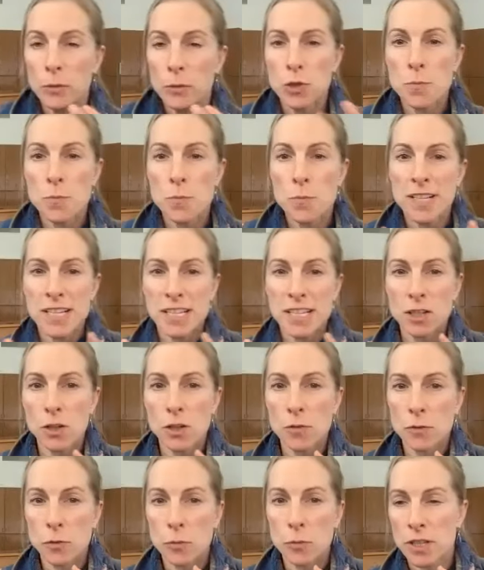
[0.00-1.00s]
would you mind taking
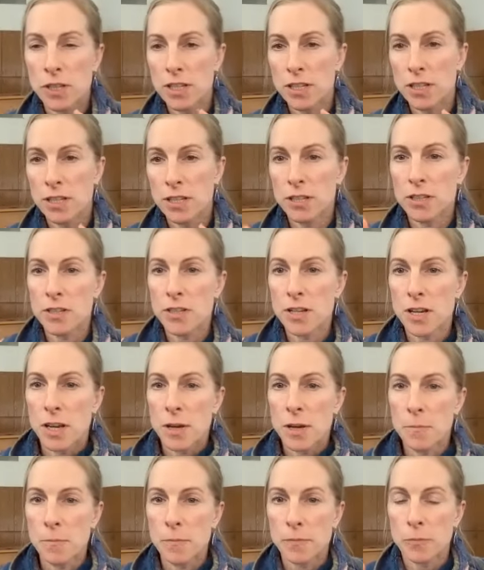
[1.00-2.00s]
over with the
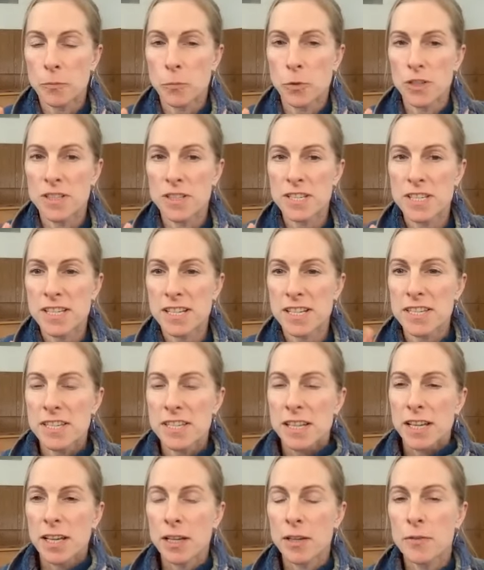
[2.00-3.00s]
with
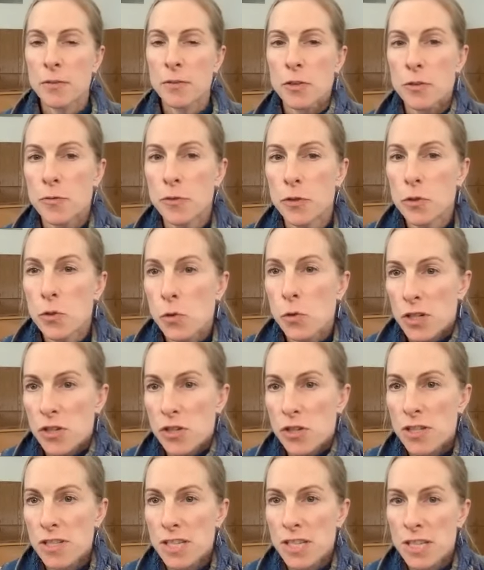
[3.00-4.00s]
discussing? There are a few
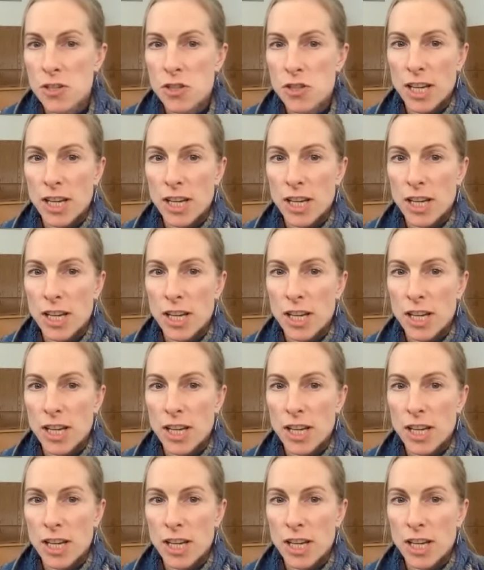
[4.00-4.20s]
questions in the